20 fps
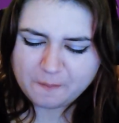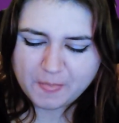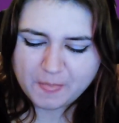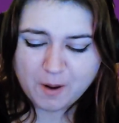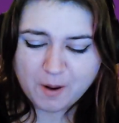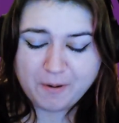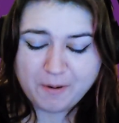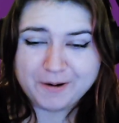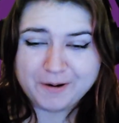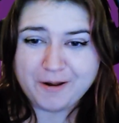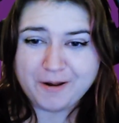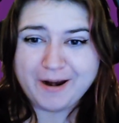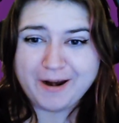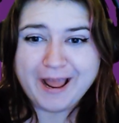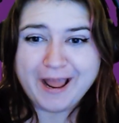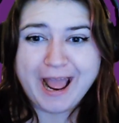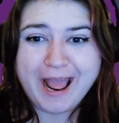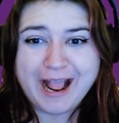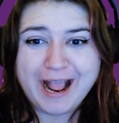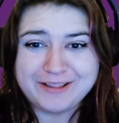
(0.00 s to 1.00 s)
Oh my god,
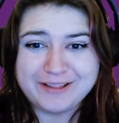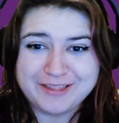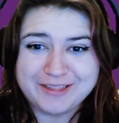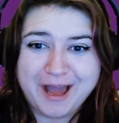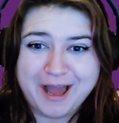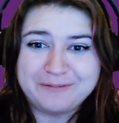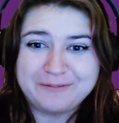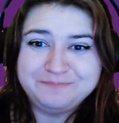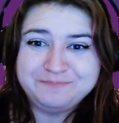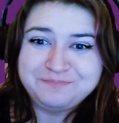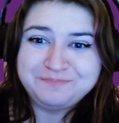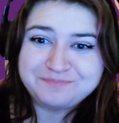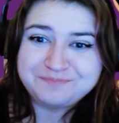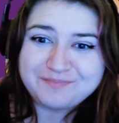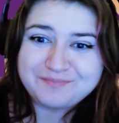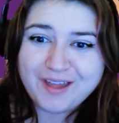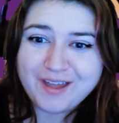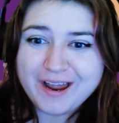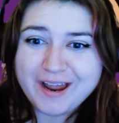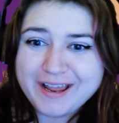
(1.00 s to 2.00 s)
I hate that.
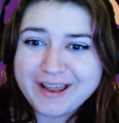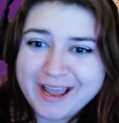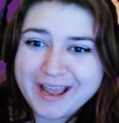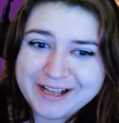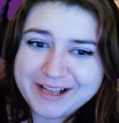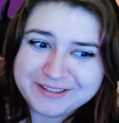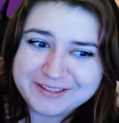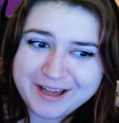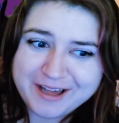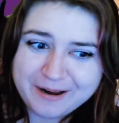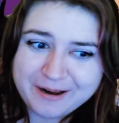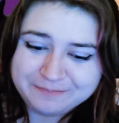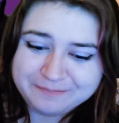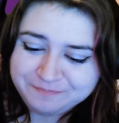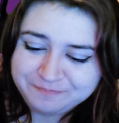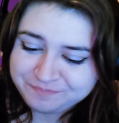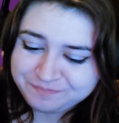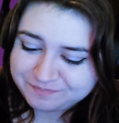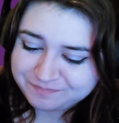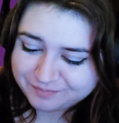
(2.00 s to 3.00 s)
I hate that.
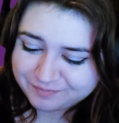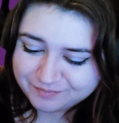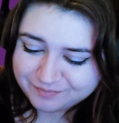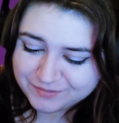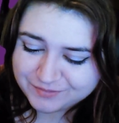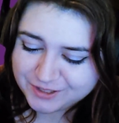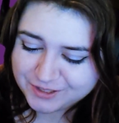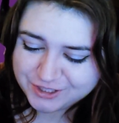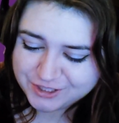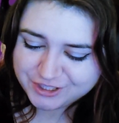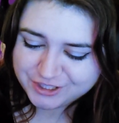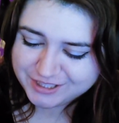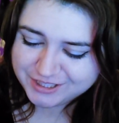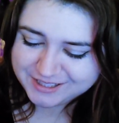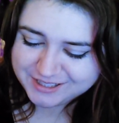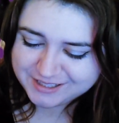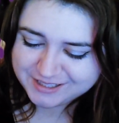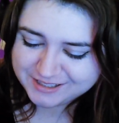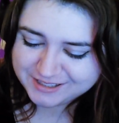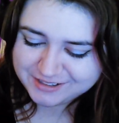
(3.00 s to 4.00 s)
The
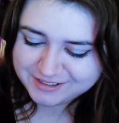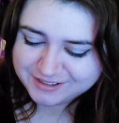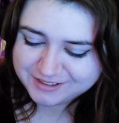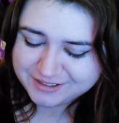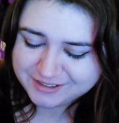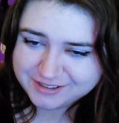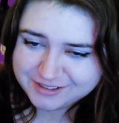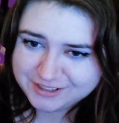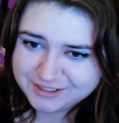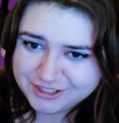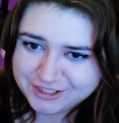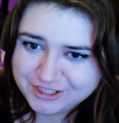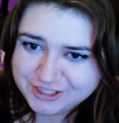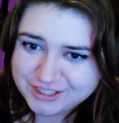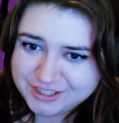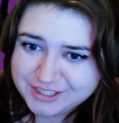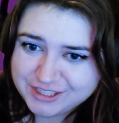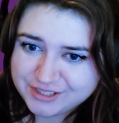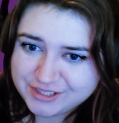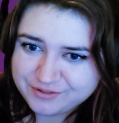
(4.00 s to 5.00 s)
Cheez-Its
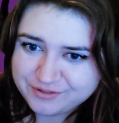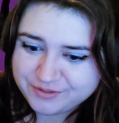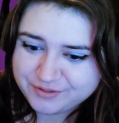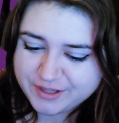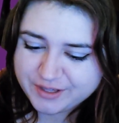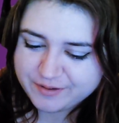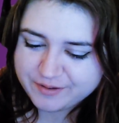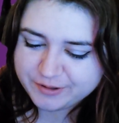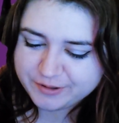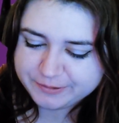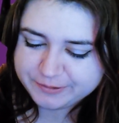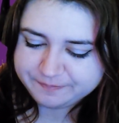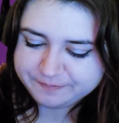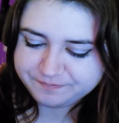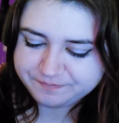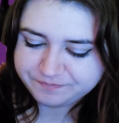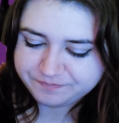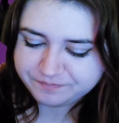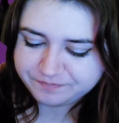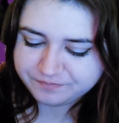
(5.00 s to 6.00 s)
cheese flavor.
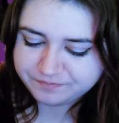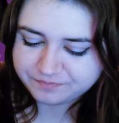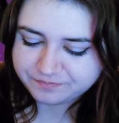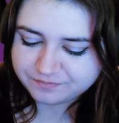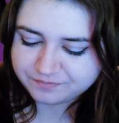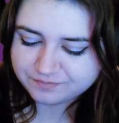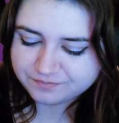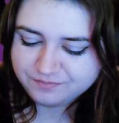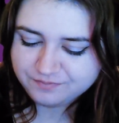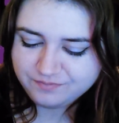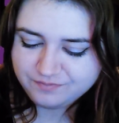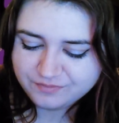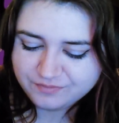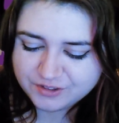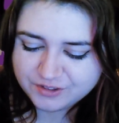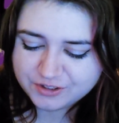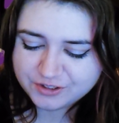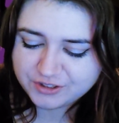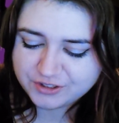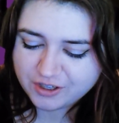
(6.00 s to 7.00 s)

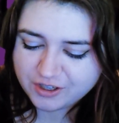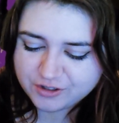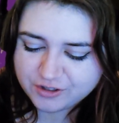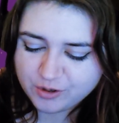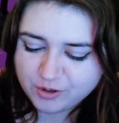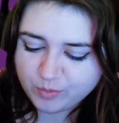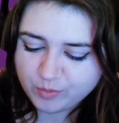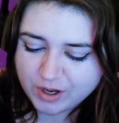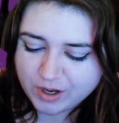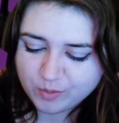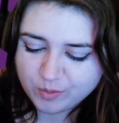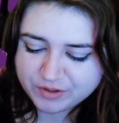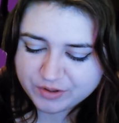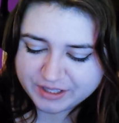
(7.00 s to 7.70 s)
It's not go well with